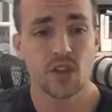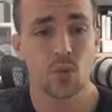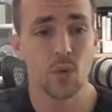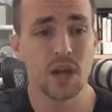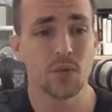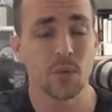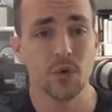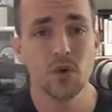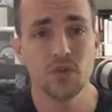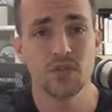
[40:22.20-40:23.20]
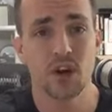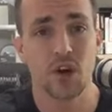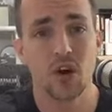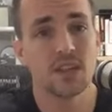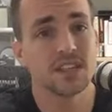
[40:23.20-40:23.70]
we removed
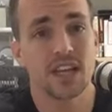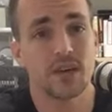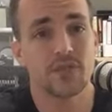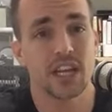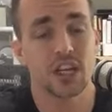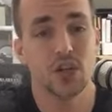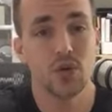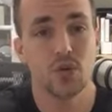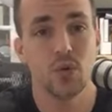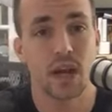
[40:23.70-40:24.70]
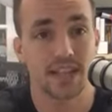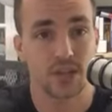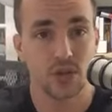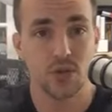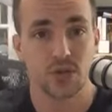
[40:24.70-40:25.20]
all the stuff that you as a
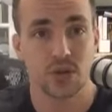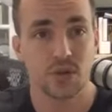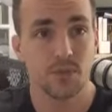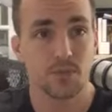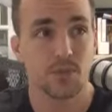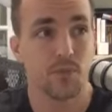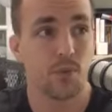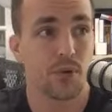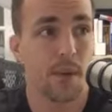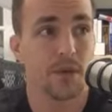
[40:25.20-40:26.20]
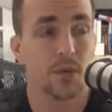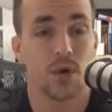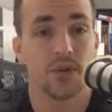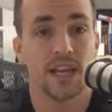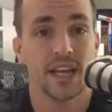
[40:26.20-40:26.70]
user probably
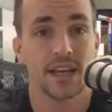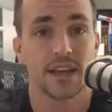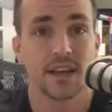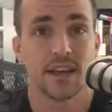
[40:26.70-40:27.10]
won't need.